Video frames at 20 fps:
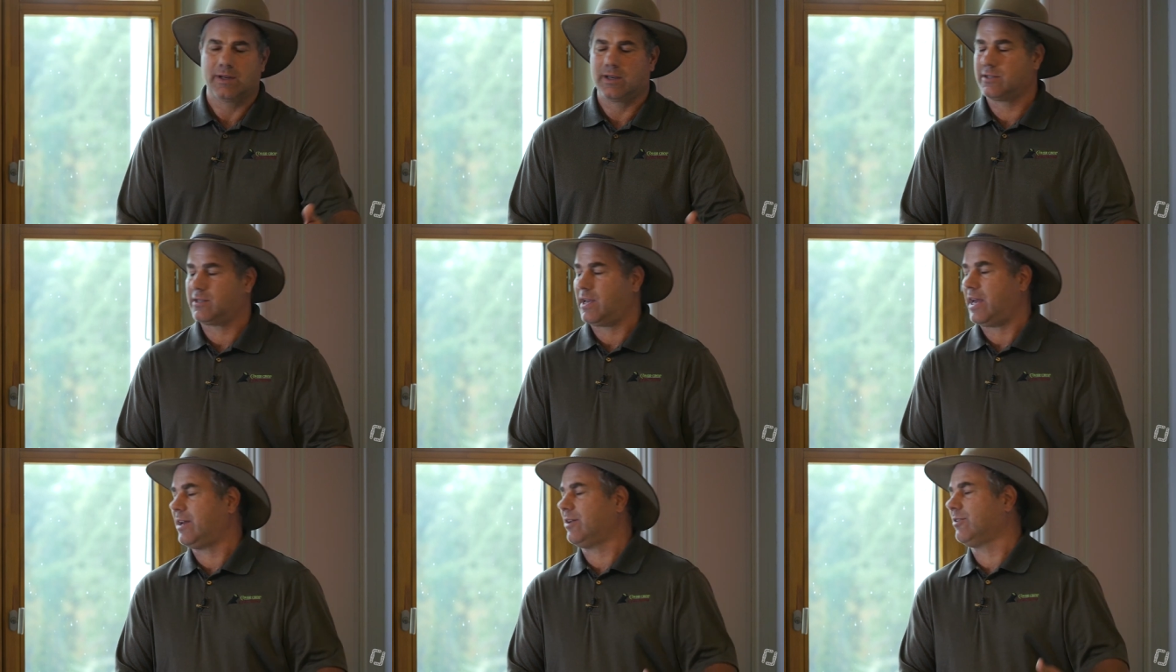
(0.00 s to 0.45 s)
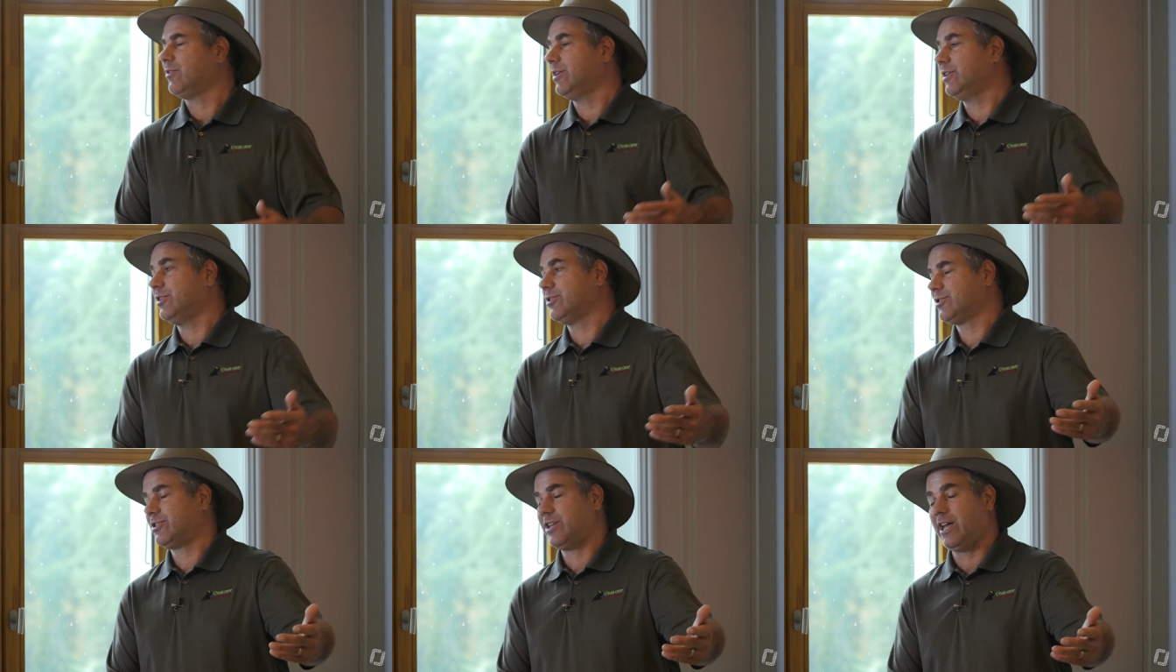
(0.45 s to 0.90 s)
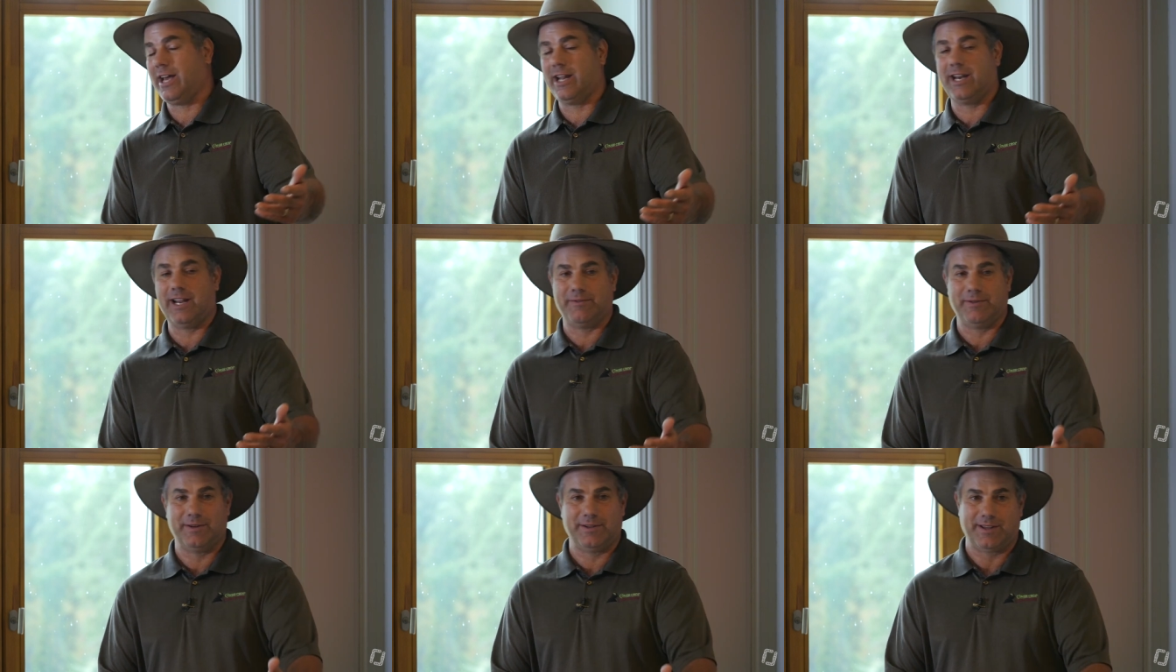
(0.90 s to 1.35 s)
because I don't understand
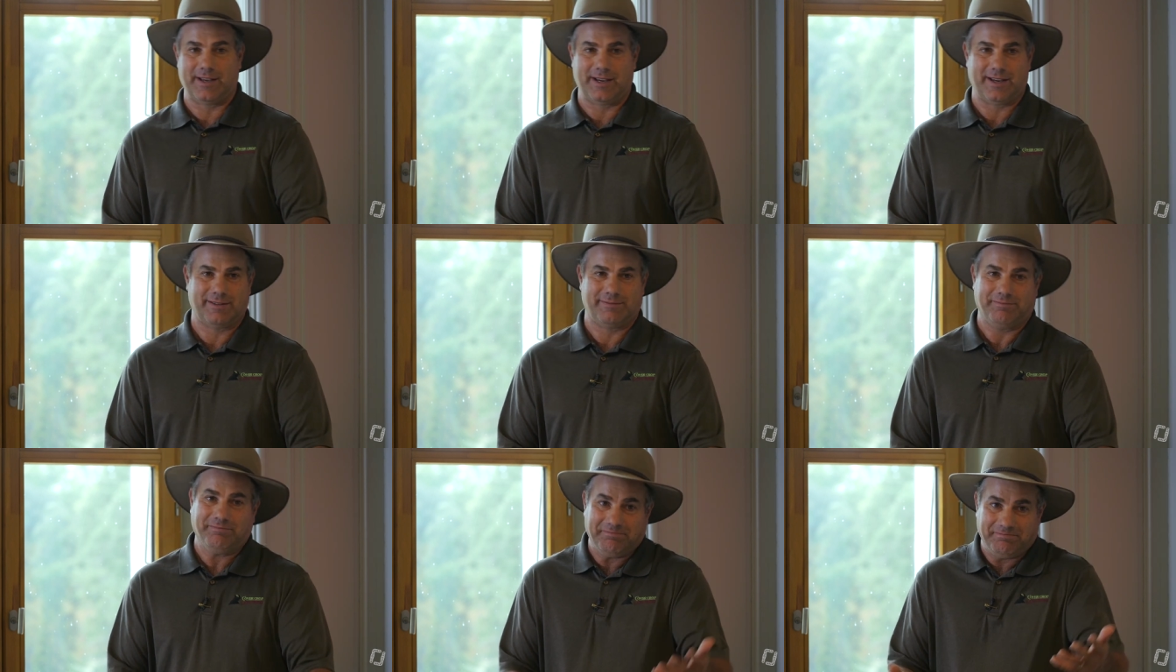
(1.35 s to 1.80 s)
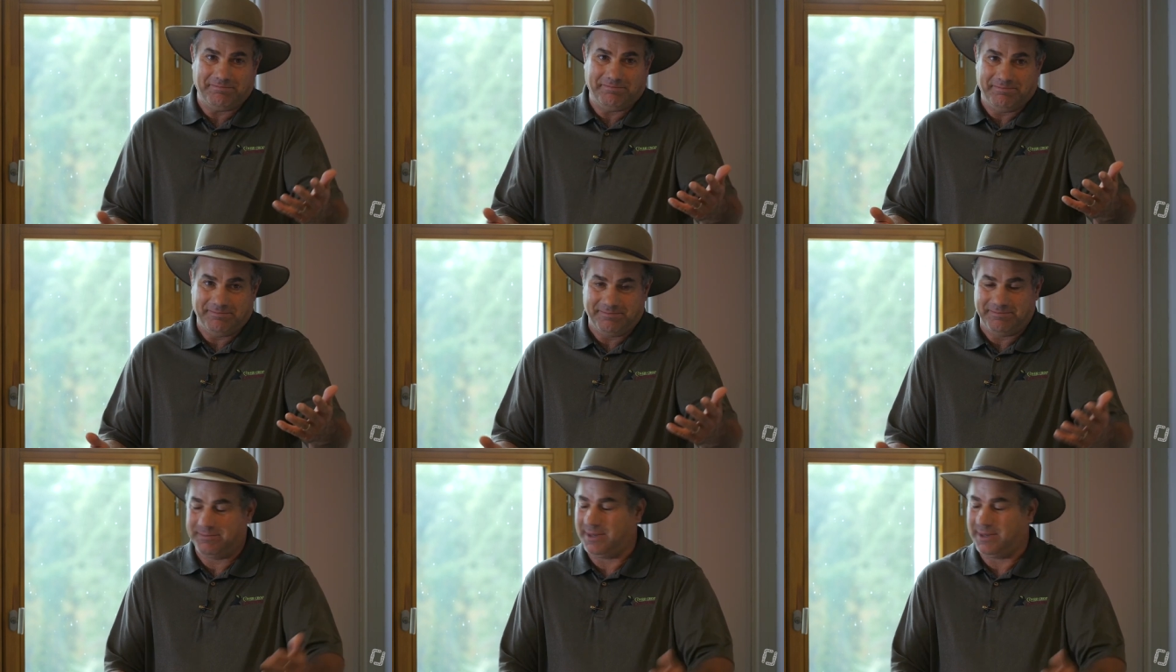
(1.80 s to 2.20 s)
everything. Pour ça